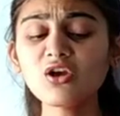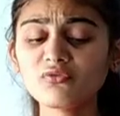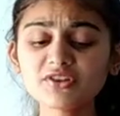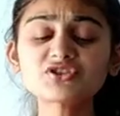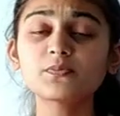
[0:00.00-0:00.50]

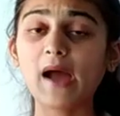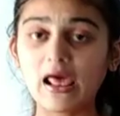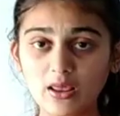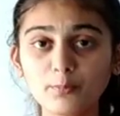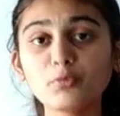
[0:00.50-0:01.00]
which
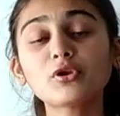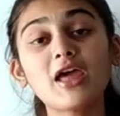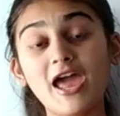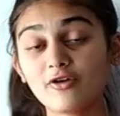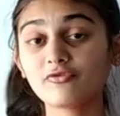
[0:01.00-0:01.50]
Palampur
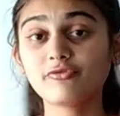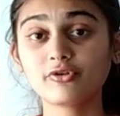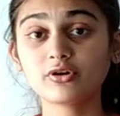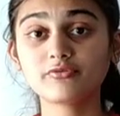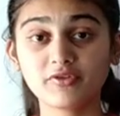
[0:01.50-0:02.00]
have
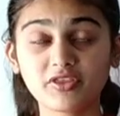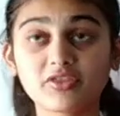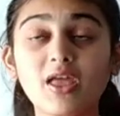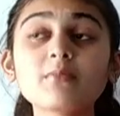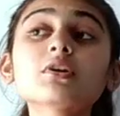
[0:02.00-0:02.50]

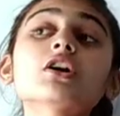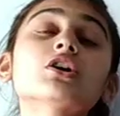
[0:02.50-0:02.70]
with them.